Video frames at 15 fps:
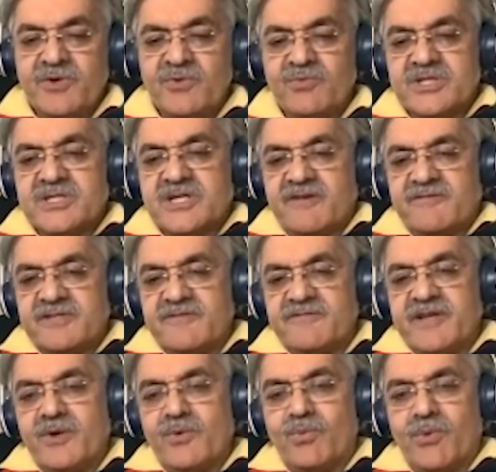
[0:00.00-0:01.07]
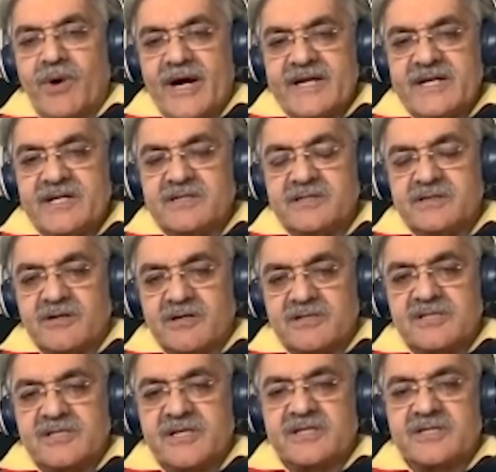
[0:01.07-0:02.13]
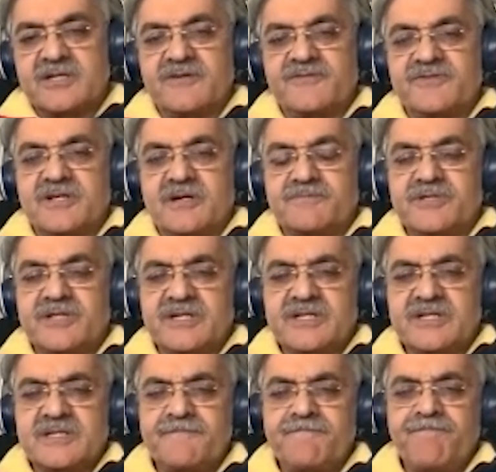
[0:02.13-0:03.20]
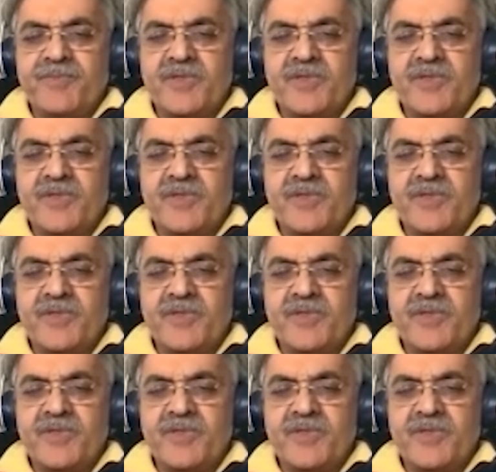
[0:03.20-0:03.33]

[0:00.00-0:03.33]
which covers a very wide cross-section of subjects.